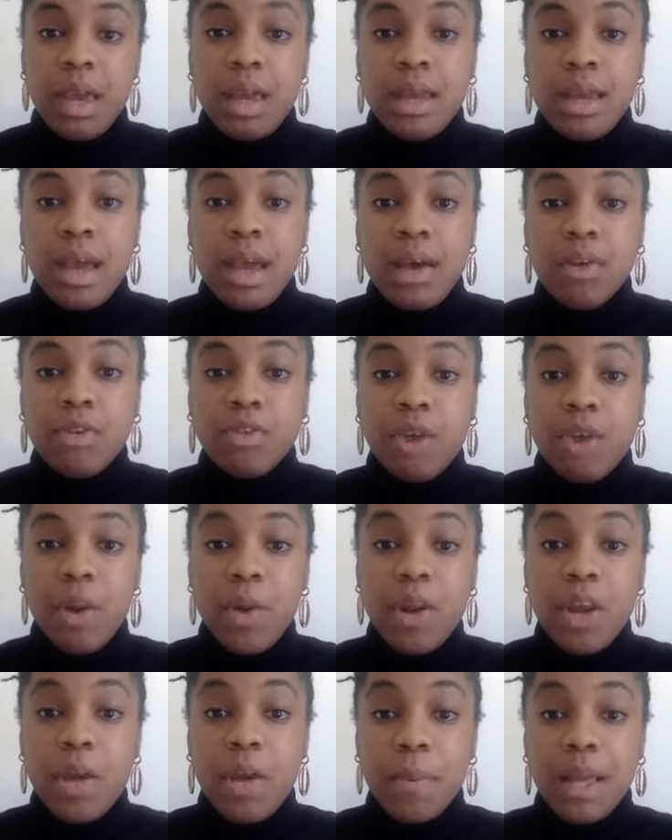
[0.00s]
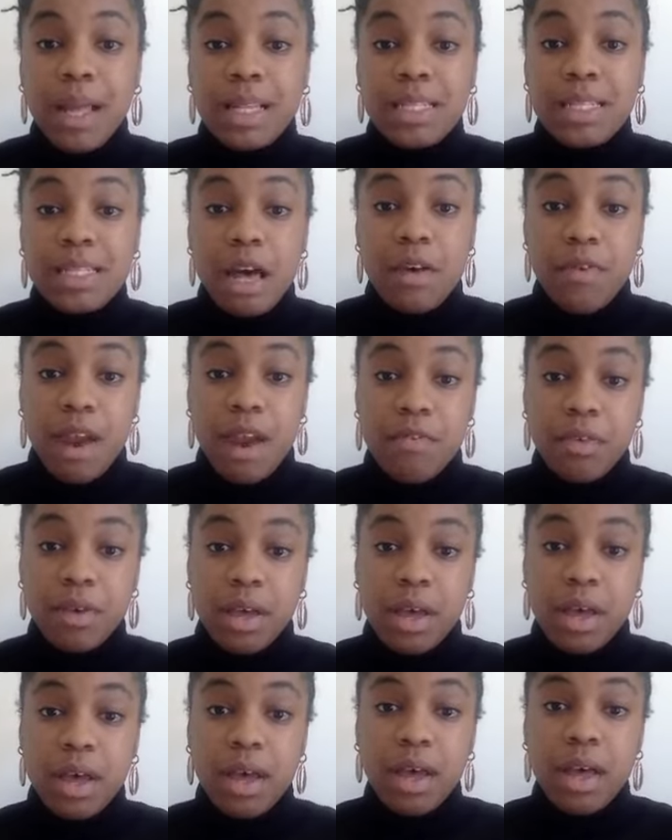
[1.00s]
Now, growing up in South
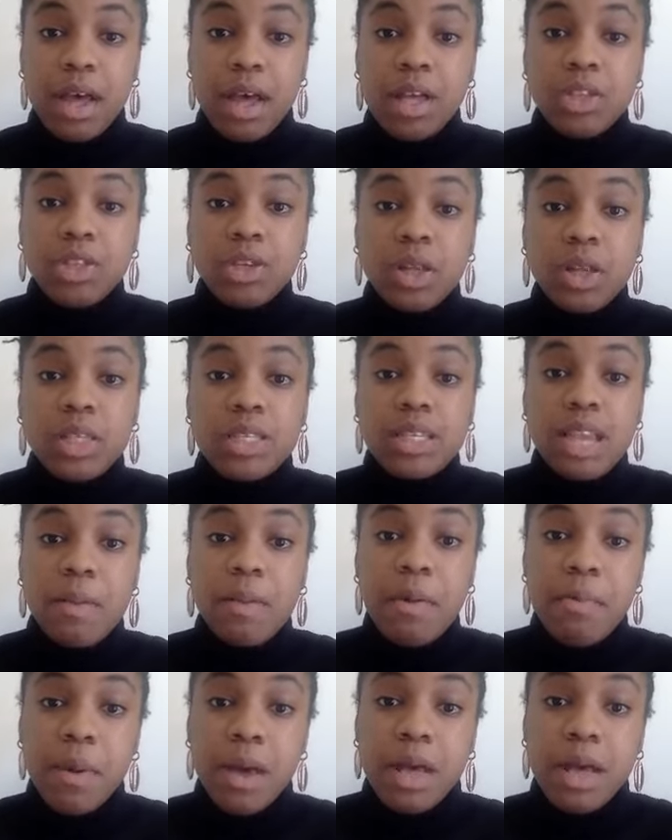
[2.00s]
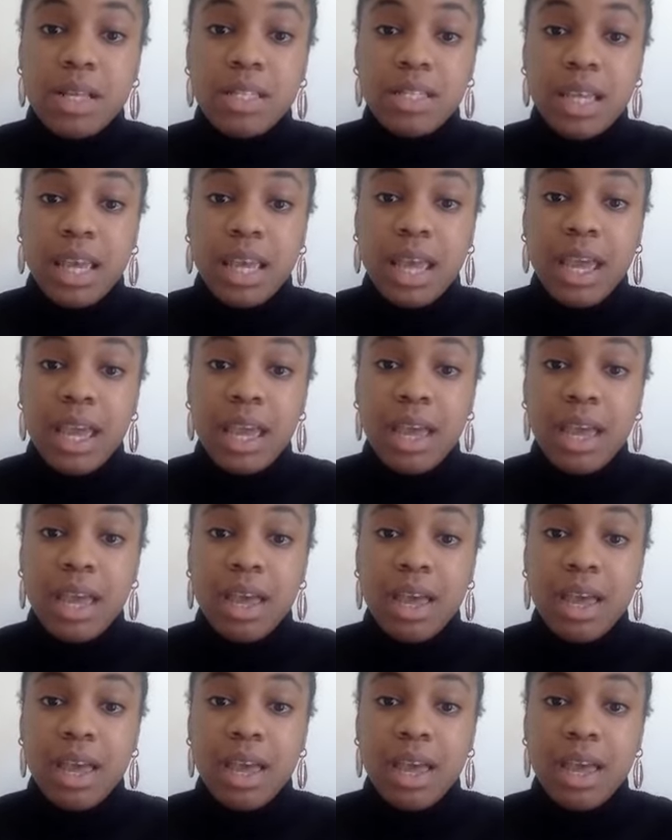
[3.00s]
Africa, John Schlapobersky